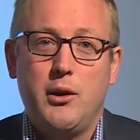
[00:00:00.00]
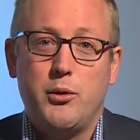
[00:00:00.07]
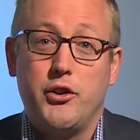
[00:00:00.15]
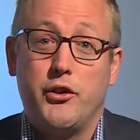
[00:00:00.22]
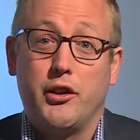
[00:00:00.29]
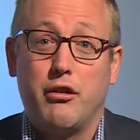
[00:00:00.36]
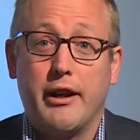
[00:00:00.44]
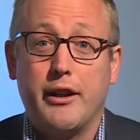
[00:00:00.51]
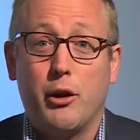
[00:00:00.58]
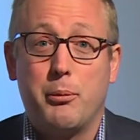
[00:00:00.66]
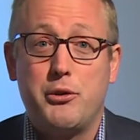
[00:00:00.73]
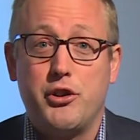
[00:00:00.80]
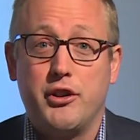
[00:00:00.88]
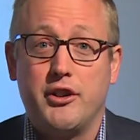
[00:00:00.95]
which is a great
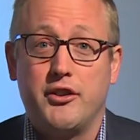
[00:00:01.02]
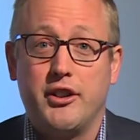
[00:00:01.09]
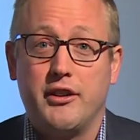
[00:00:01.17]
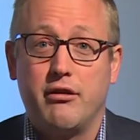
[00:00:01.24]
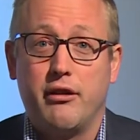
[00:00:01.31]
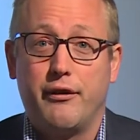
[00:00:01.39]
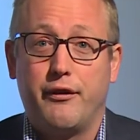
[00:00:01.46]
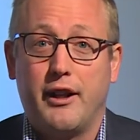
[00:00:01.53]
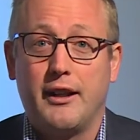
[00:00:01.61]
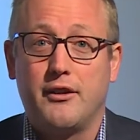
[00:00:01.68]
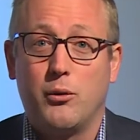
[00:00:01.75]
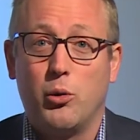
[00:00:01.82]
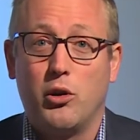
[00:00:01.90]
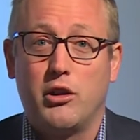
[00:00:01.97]
opportunity to
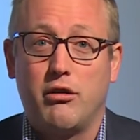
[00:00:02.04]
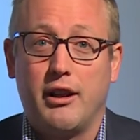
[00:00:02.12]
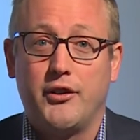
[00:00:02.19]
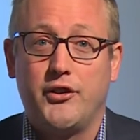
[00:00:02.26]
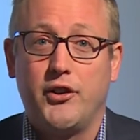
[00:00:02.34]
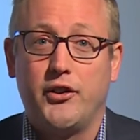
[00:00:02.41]
reflect on what CREST